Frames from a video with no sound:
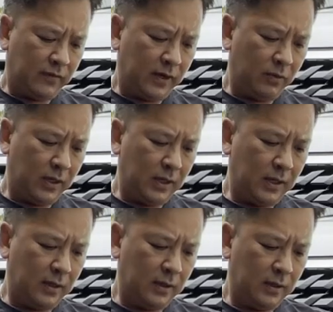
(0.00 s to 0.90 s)
not vibrating.
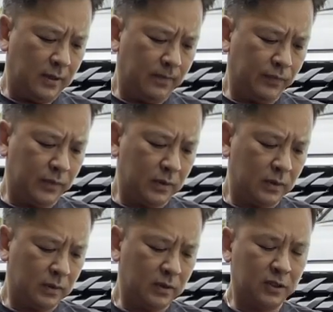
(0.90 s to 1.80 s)
Hang on.
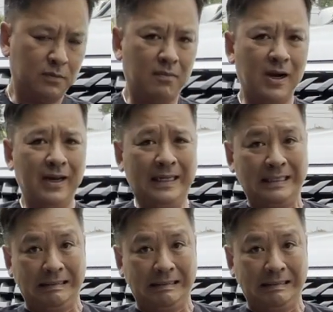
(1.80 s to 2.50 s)
It's my